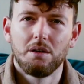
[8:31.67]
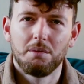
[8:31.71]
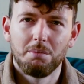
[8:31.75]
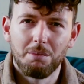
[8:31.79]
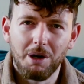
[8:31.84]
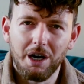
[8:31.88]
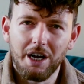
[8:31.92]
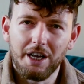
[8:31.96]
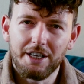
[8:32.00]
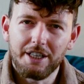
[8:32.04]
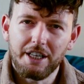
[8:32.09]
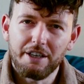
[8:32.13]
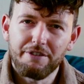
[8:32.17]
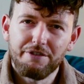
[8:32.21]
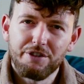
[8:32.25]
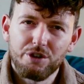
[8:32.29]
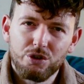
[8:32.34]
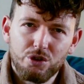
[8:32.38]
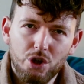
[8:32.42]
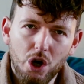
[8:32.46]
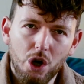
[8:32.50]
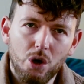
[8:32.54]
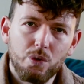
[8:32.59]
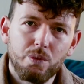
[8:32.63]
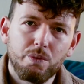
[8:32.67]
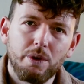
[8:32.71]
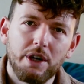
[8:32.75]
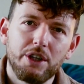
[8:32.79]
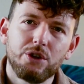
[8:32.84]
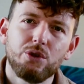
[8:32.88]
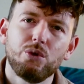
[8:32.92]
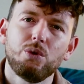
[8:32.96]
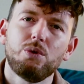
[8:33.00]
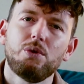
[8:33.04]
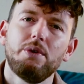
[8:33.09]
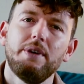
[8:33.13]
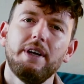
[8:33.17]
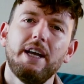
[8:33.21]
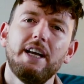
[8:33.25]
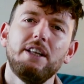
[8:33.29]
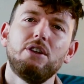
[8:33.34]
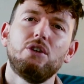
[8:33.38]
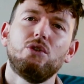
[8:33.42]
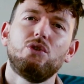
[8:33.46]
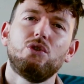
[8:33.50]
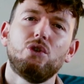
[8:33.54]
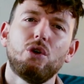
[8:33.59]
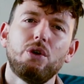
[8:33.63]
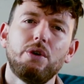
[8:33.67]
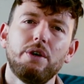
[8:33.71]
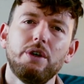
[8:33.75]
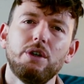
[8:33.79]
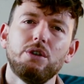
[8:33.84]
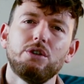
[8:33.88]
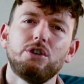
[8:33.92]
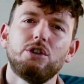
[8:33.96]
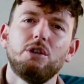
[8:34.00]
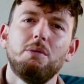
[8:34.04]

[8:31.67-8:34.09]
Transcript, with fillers: But if you don't want to create tutorials